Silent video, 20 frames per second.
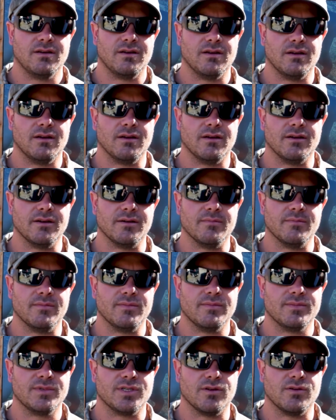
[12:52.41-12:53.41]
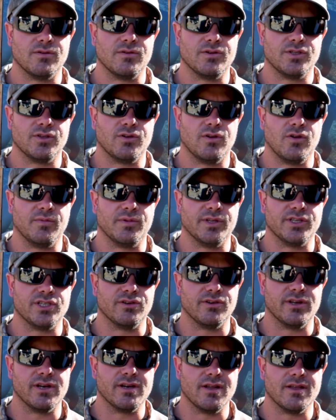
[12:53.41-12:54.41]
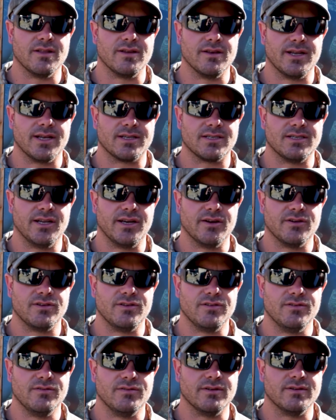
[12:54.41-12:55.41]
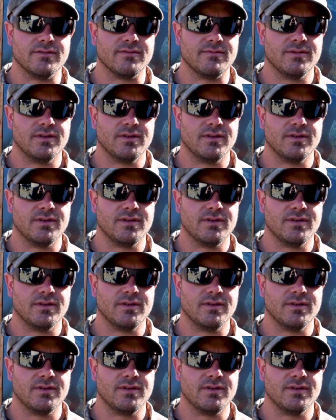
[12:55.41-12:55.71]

Um, so hopefully she'll get it done in the next day or two, and uh,